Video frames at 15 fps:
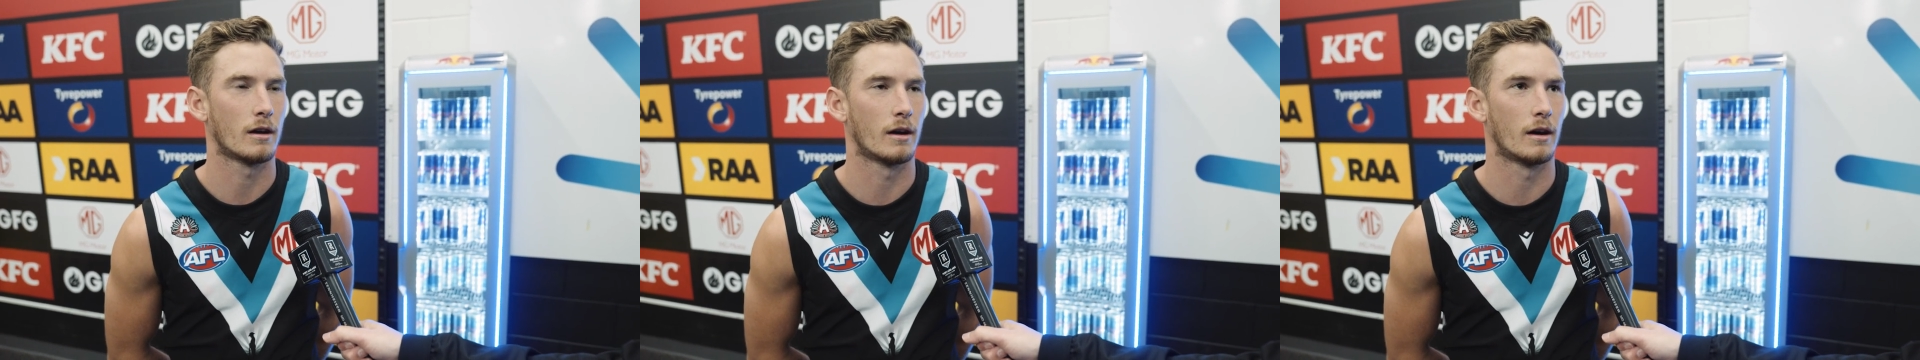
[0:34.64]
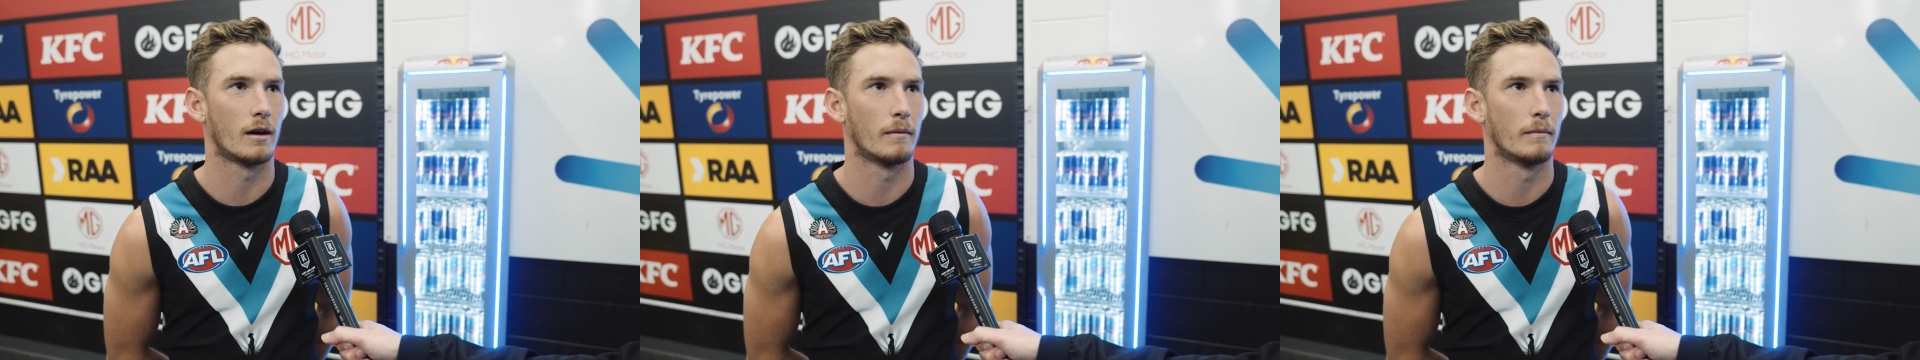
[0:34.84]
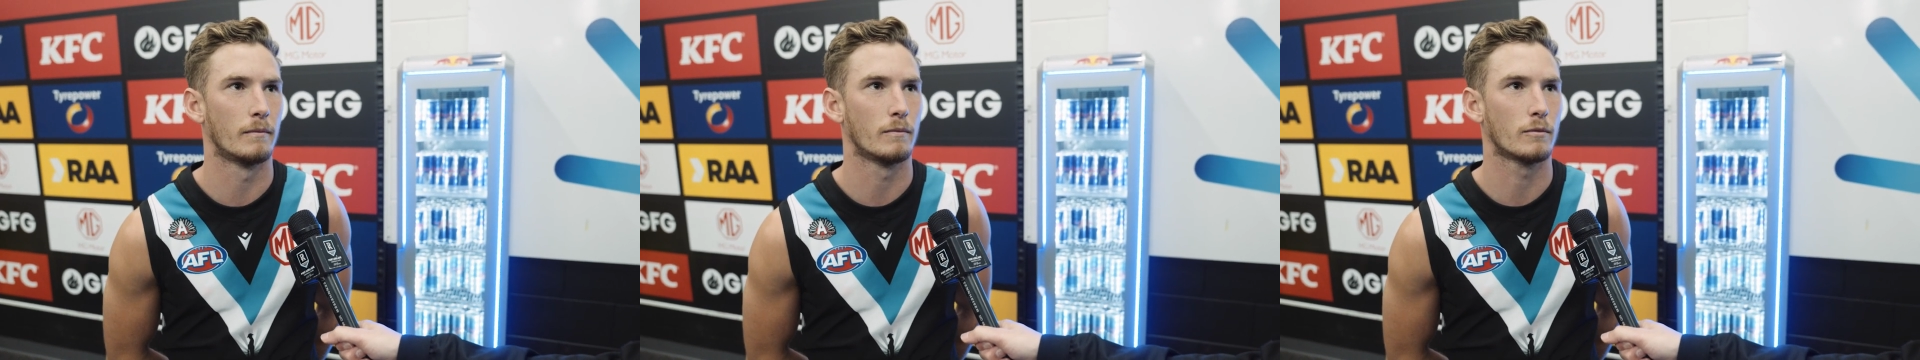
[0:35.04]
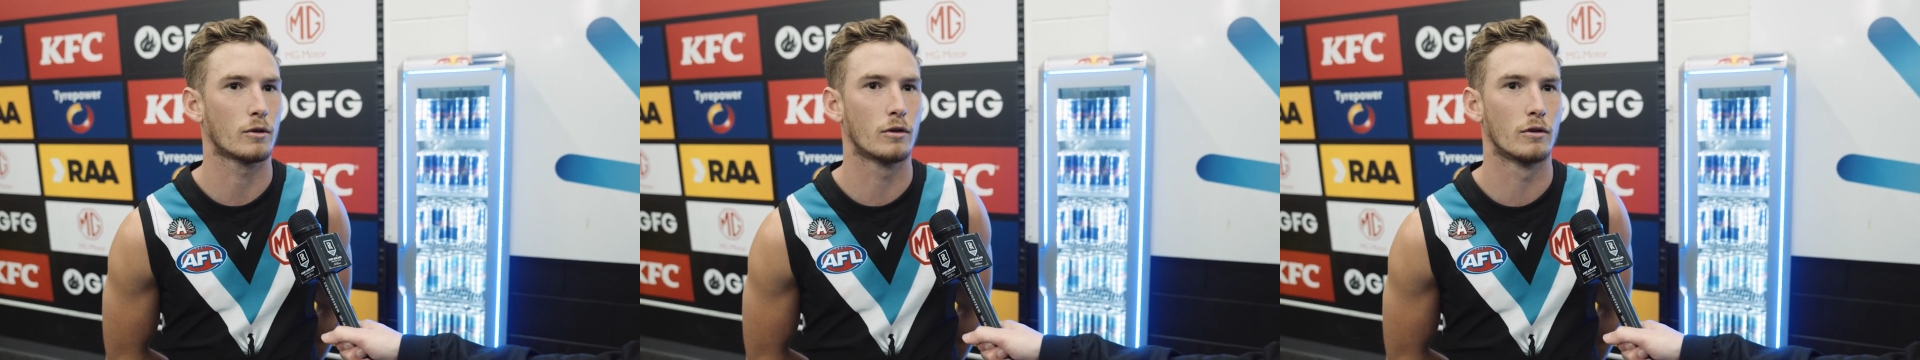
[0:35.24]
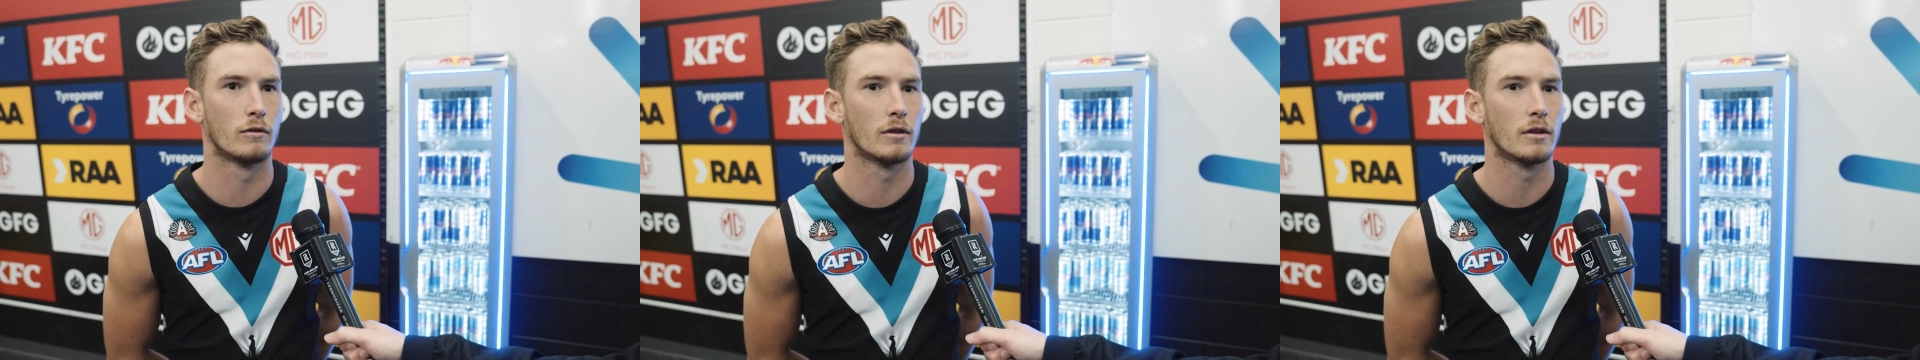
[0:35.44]

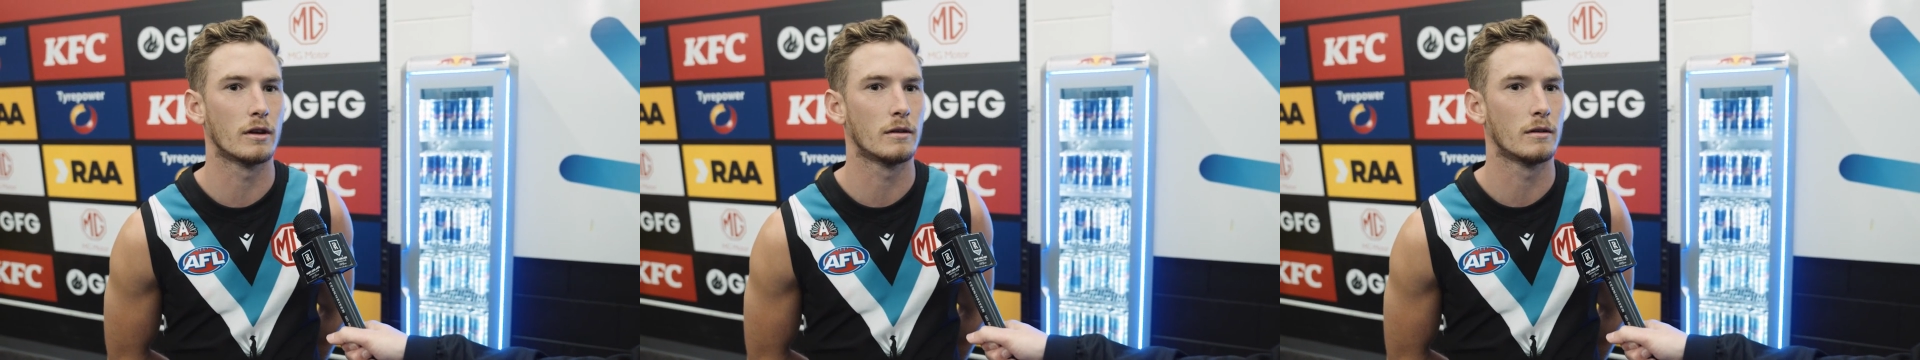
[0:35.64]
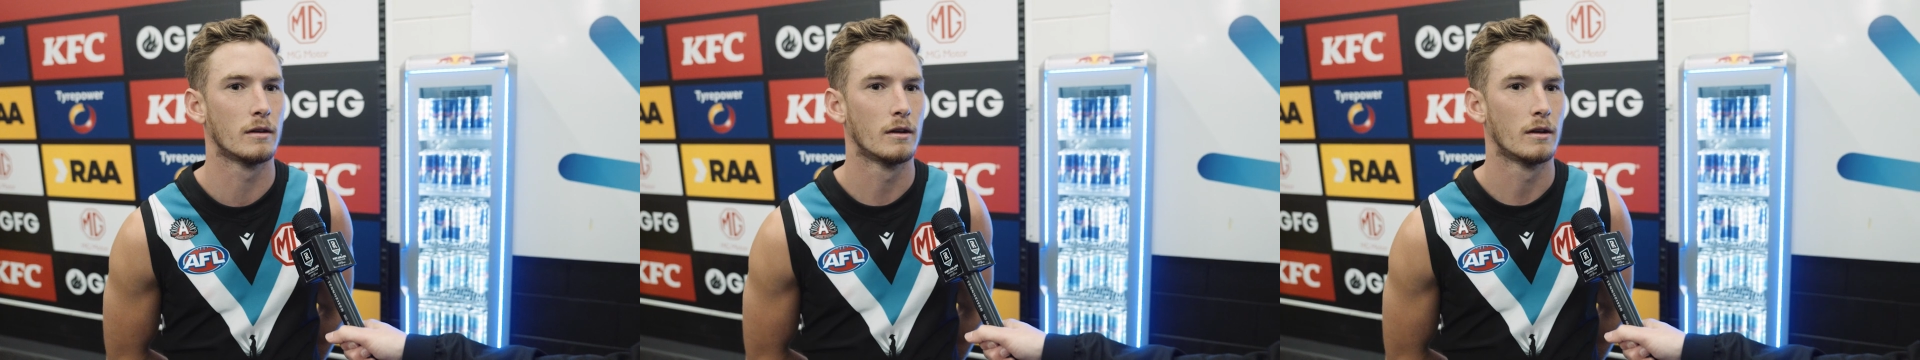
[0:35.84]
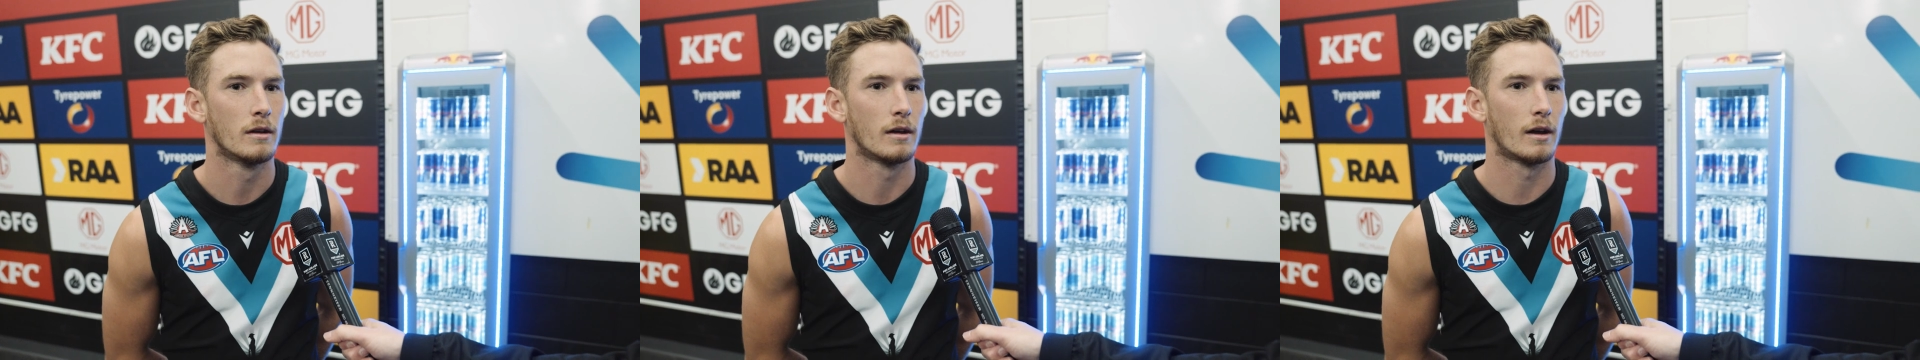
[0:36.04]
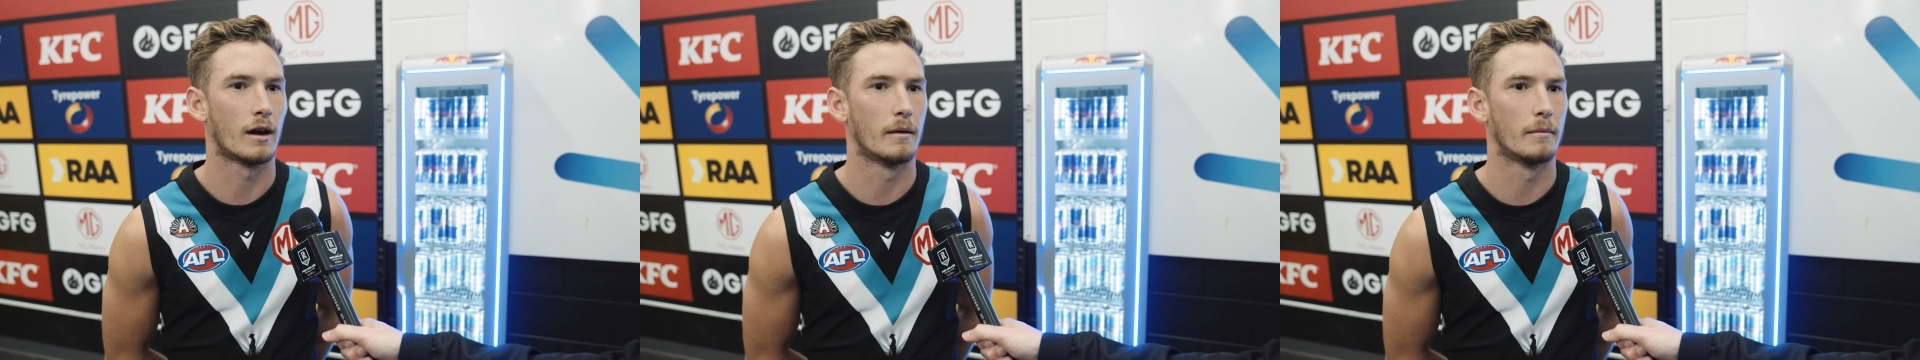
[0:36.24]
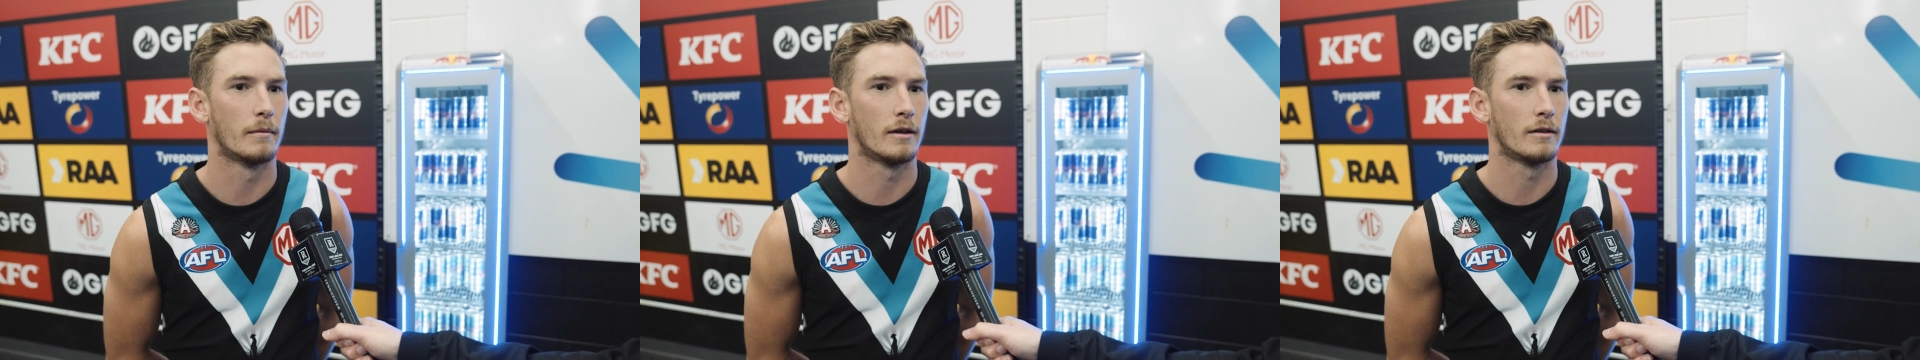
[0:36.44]
Couldn't really
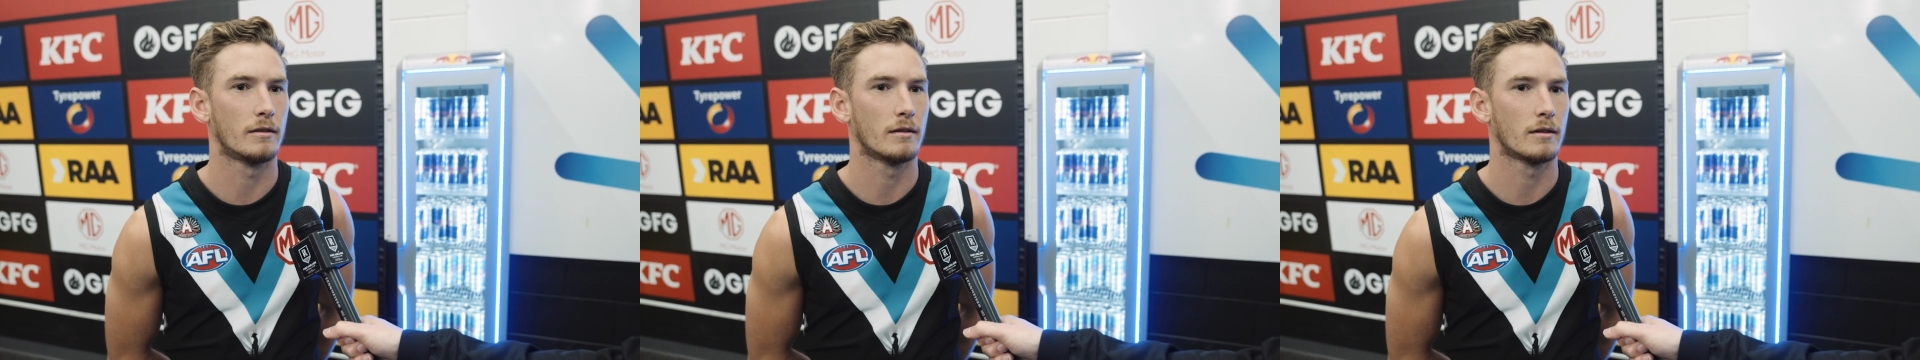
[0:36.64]
get